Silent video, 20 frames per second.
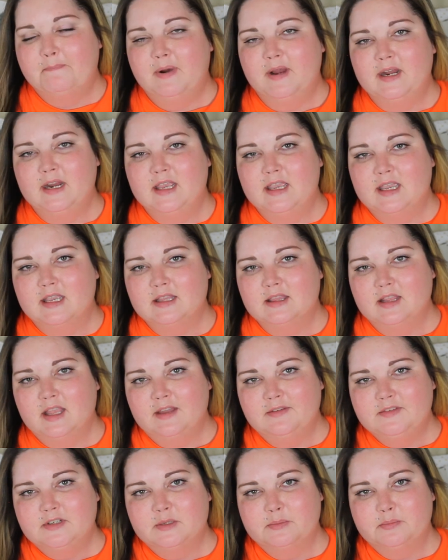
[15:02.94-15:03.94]
but he had
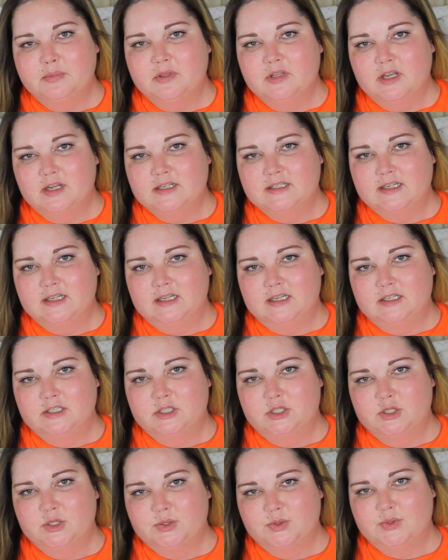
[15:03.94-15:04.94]
left it plugged in
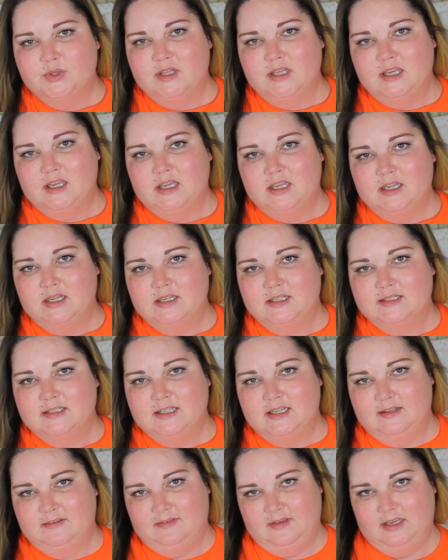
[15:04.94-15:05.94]
to the
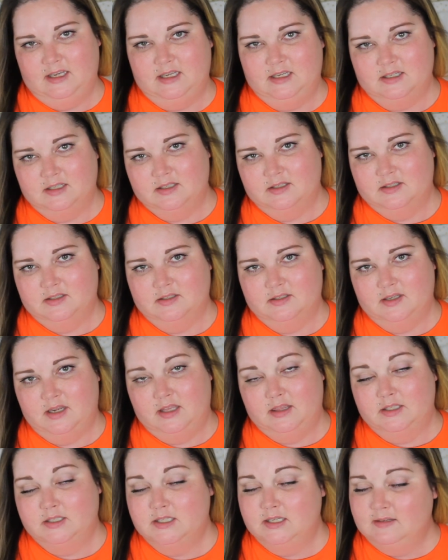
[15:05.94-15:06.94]
TV. And
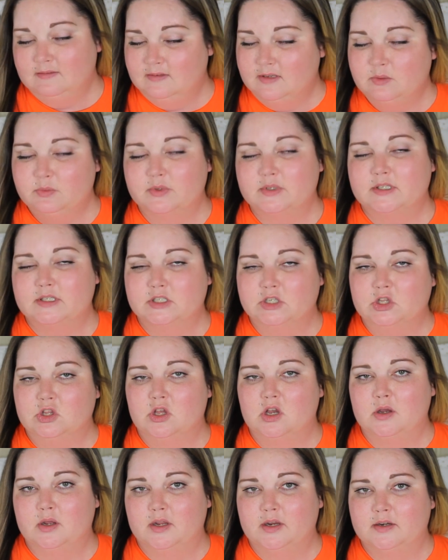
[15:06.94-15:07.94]
the TV was still
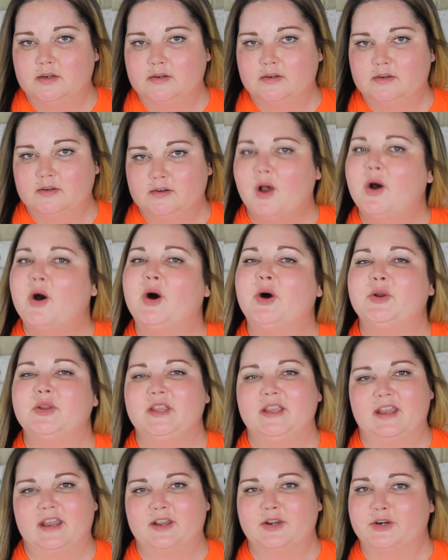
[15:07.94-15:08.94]
on. Oh
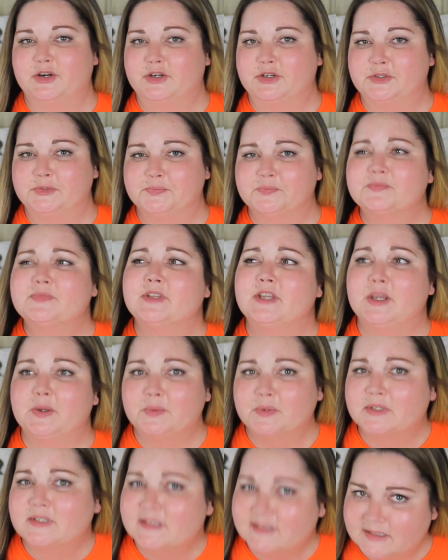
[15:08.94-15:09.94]
yeah, girl. It
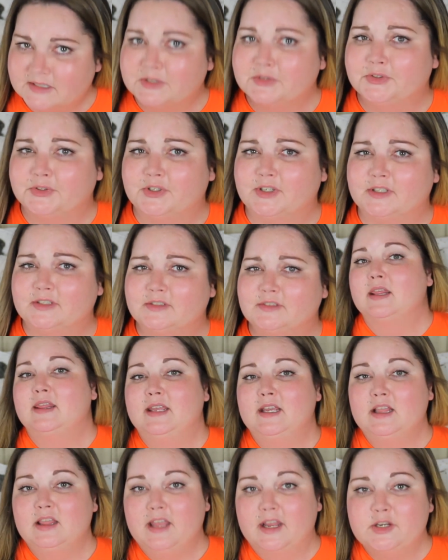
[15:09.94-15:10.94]
was still on. The
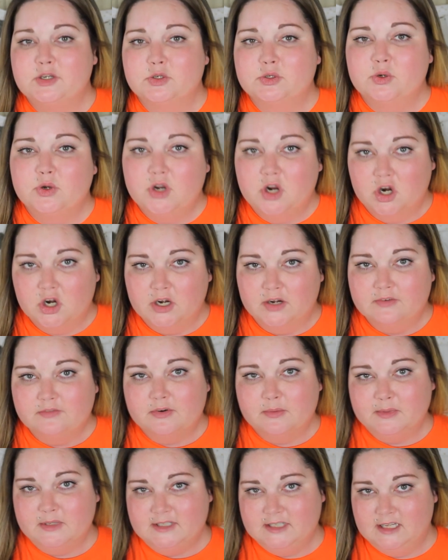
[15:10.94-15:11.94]
electrical current
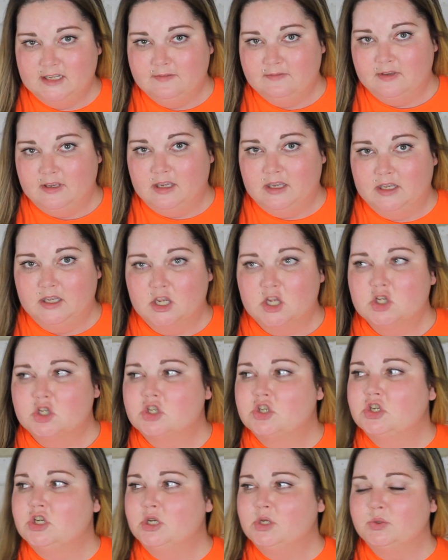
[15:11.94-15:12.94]
from the TV
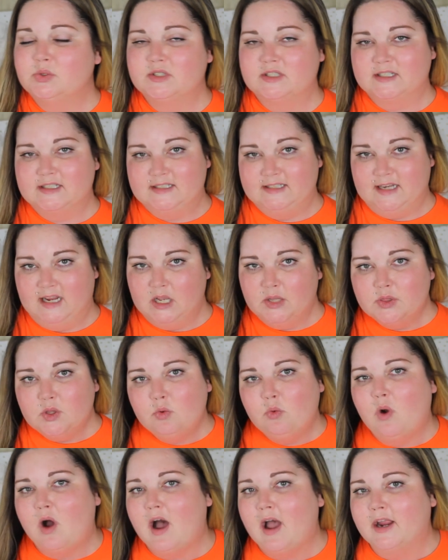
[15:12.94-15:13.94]
shoots down the
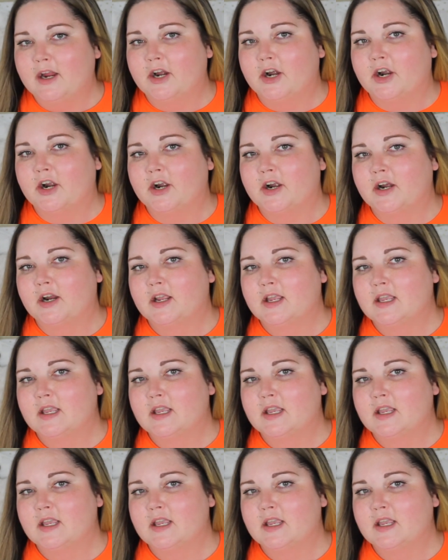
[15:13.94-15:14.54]
wire